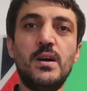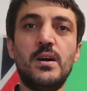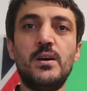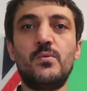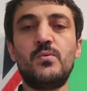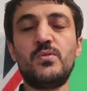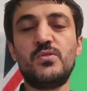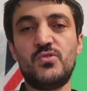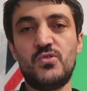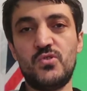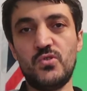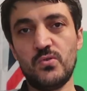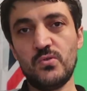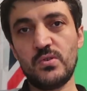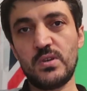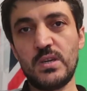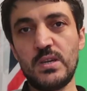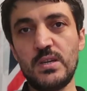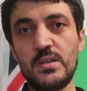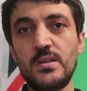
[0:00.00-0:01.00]
I was
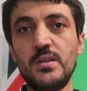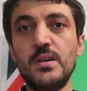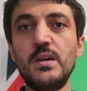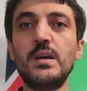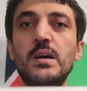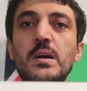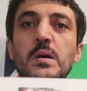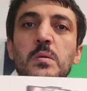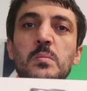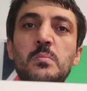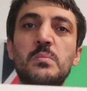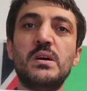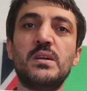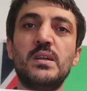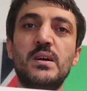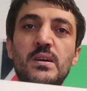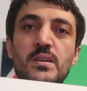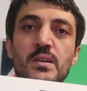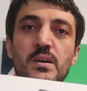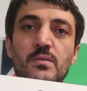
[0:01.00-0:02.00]
joking,
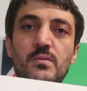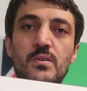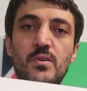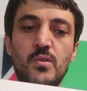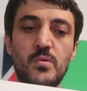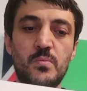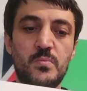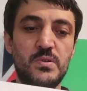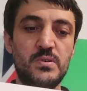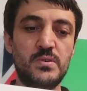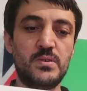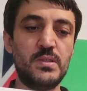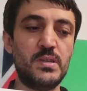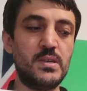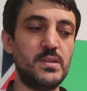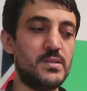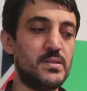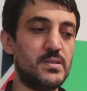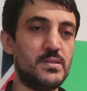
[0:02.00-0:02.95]
but I never opened this,